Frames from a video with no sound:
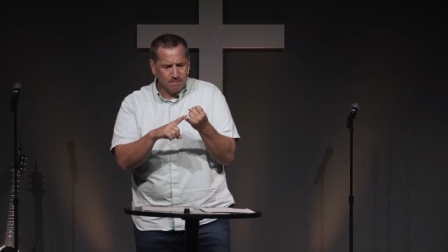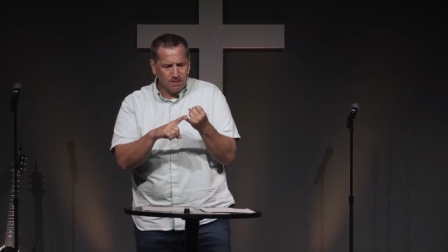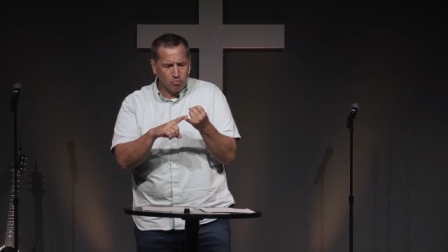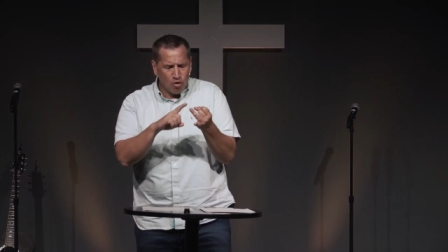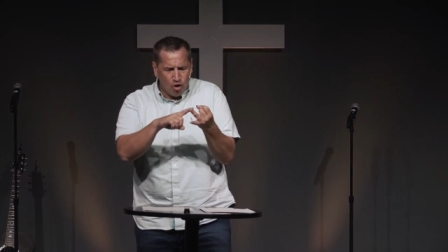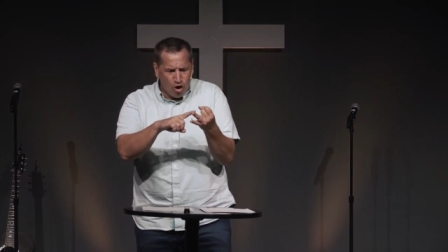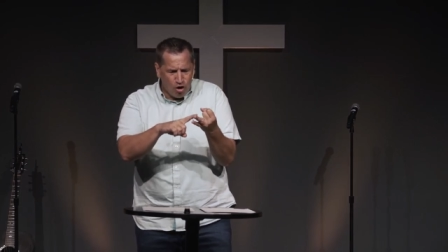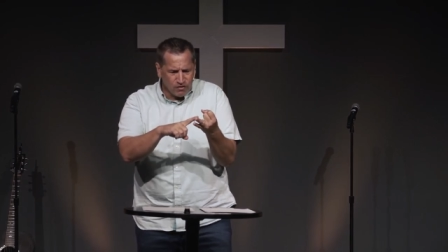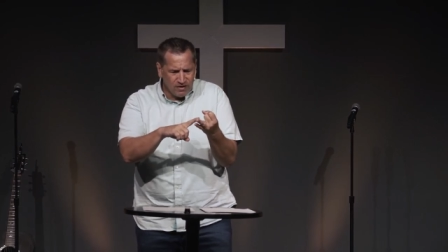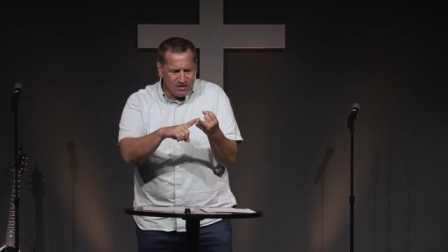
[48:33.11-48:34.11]
We're all
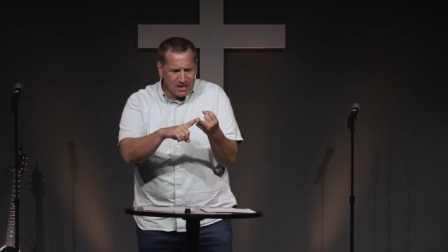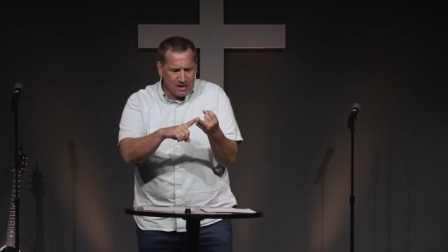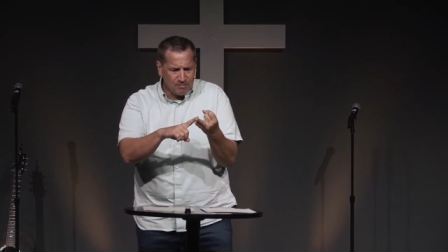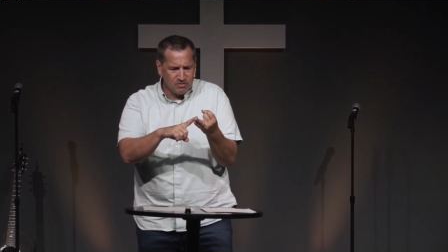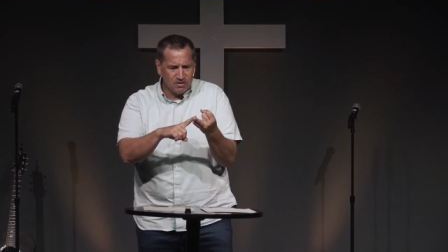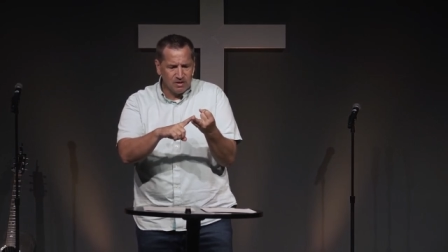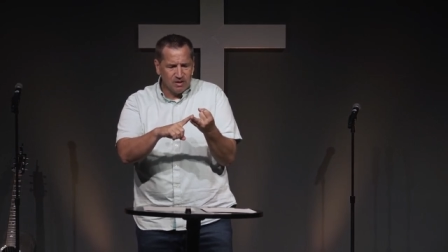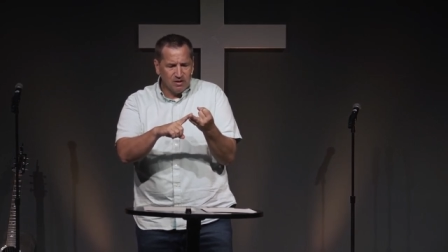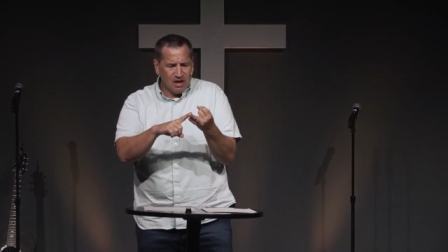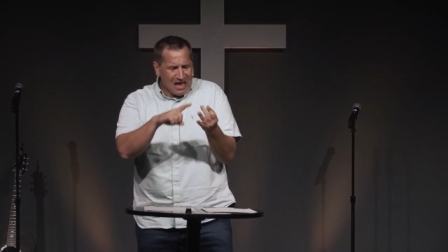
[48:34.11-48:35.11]
condemned.
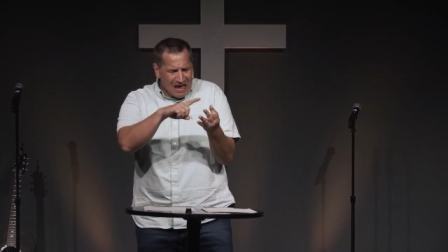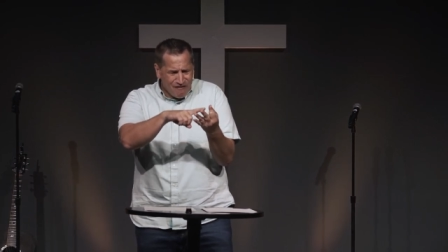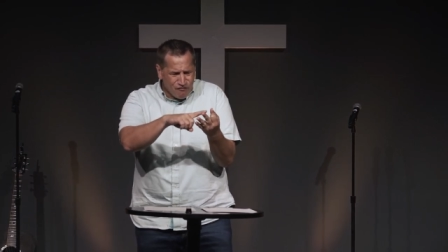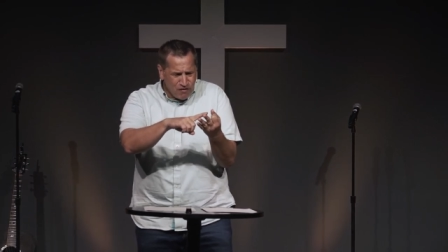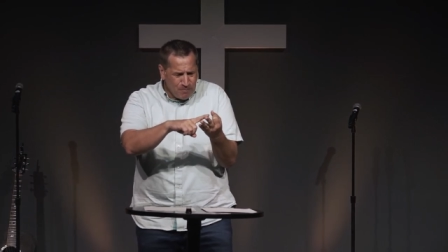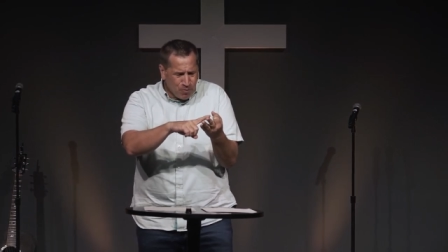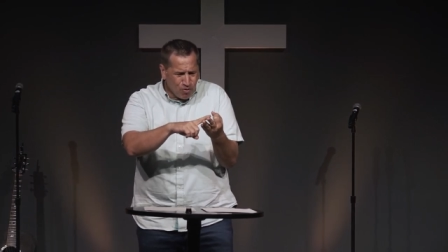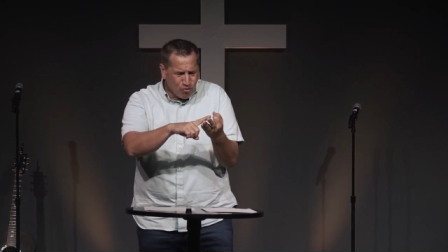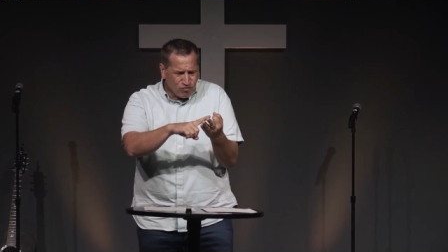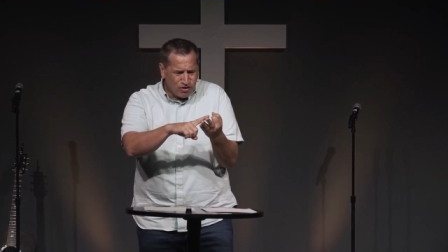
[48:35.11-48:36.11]
Every
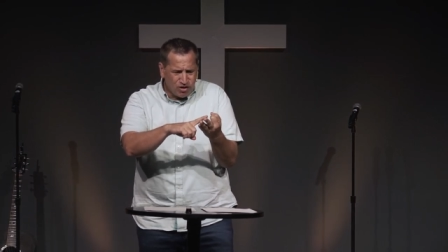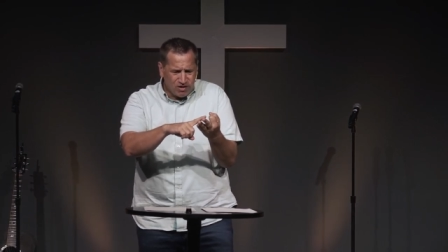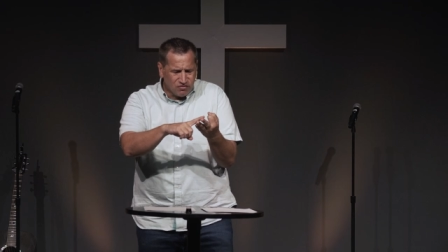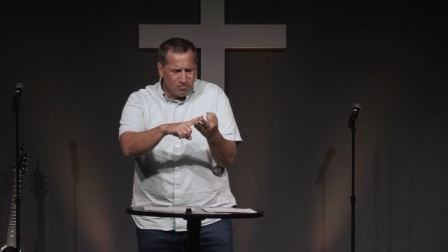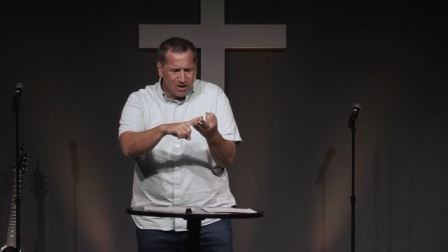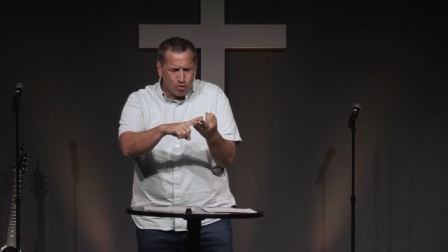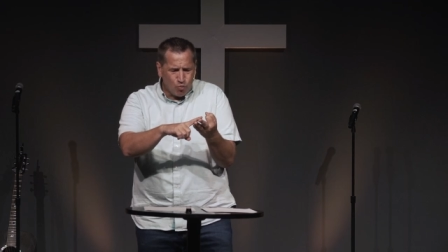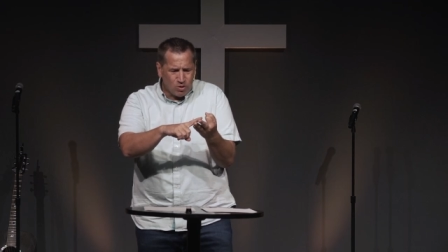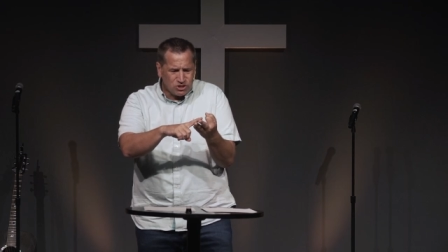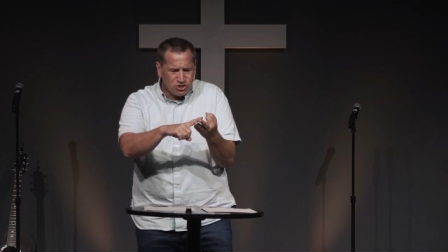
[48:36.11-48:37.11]
person, it doesn't matter
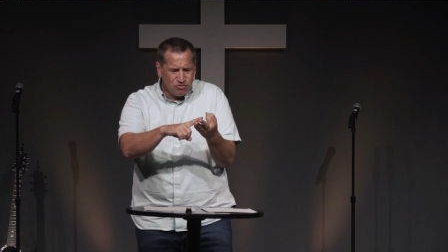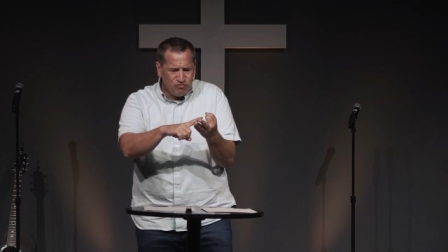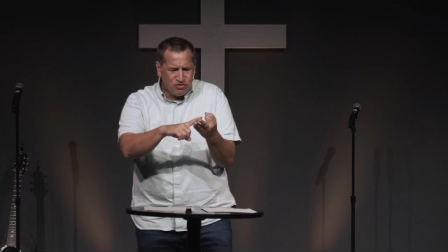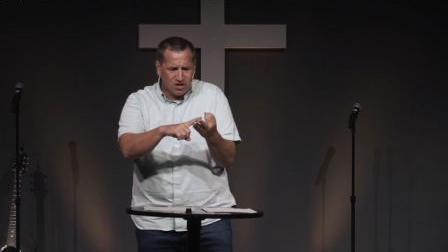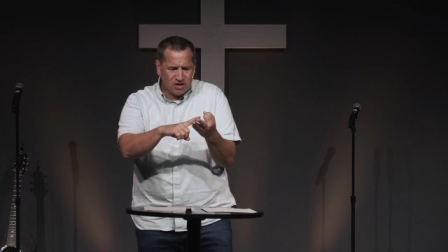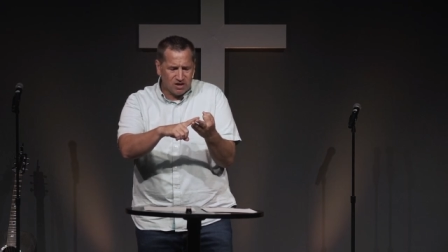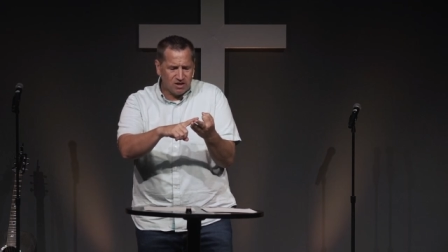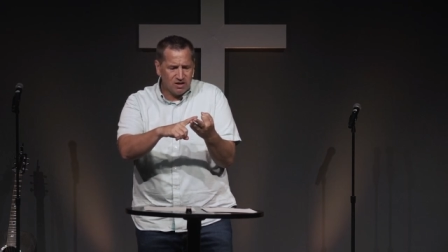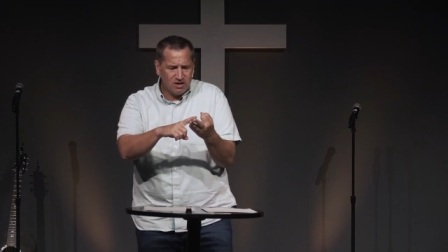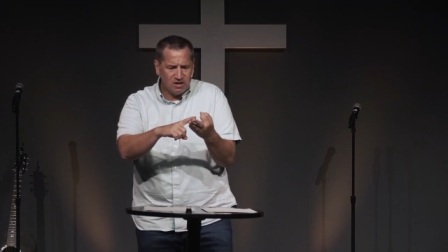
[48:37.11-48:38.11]
what you've done,
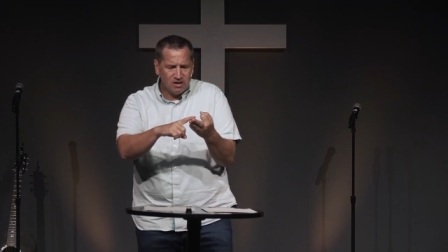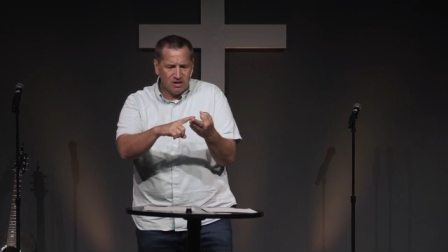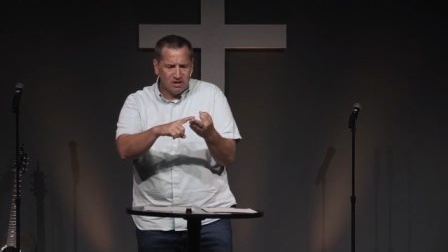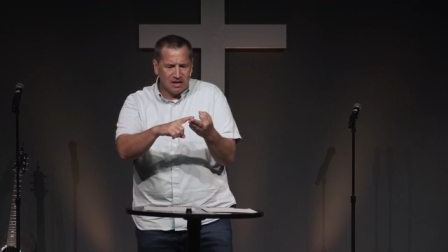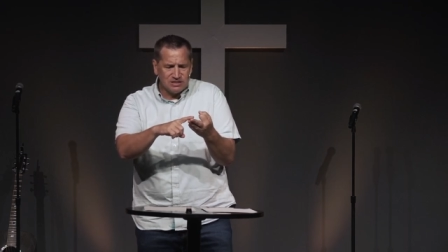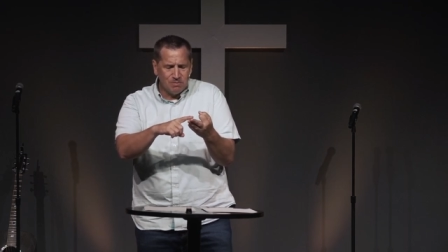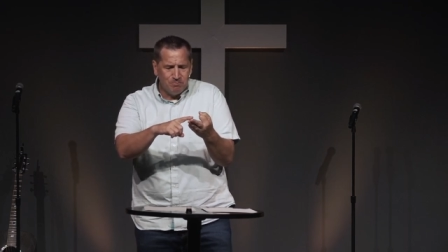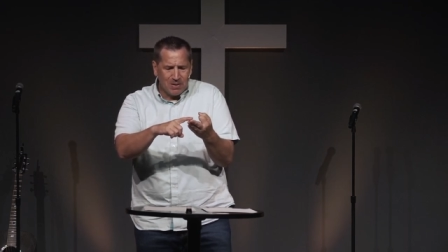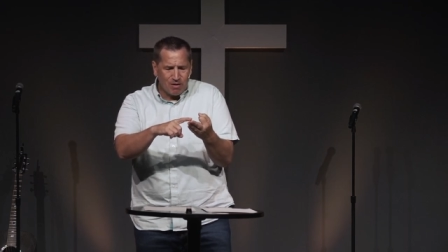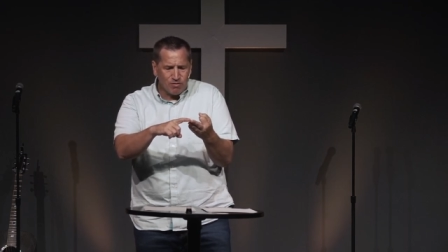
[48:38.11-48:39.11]
as
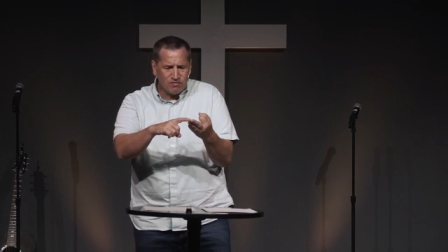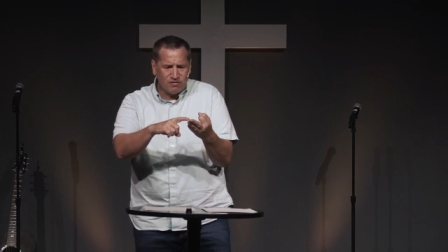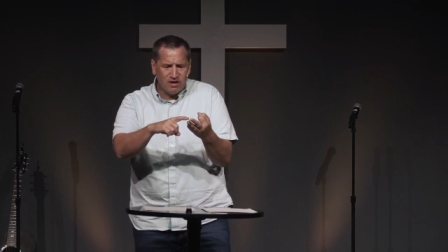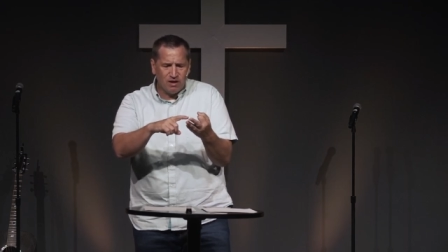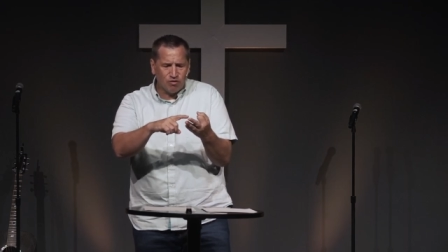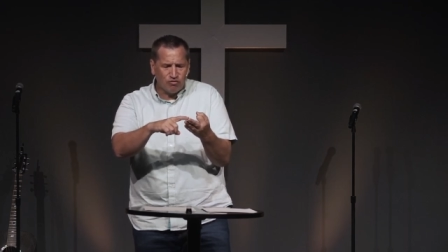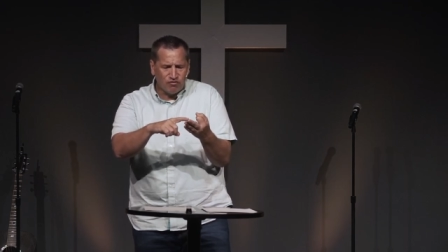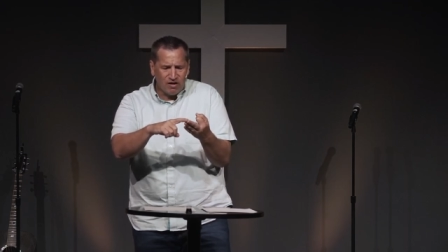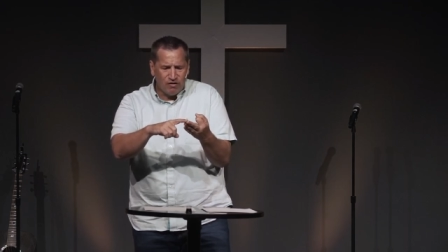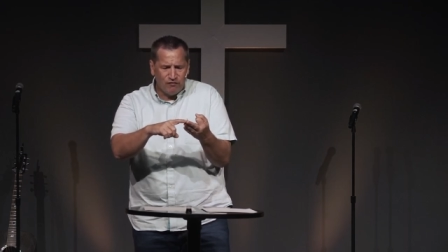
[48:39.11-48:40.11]
embarrassing or
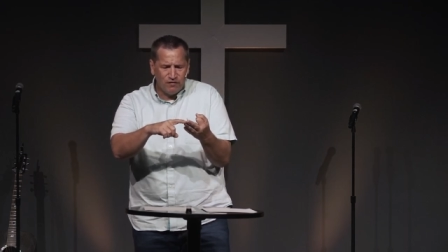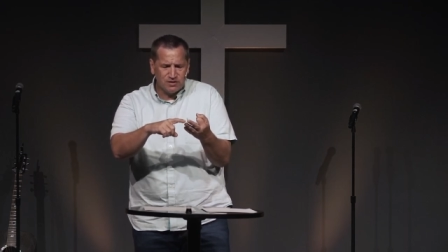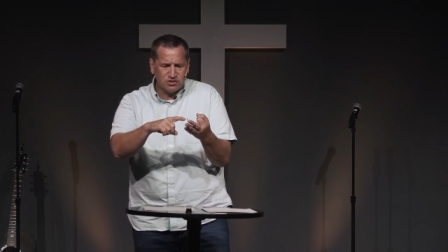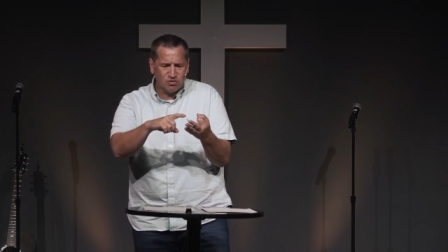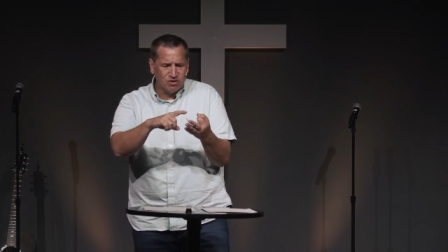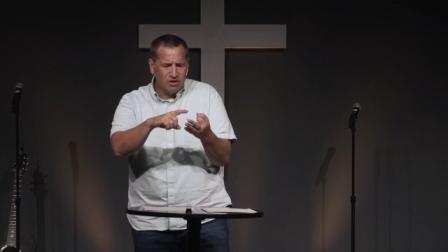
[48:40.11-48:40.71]
selfish or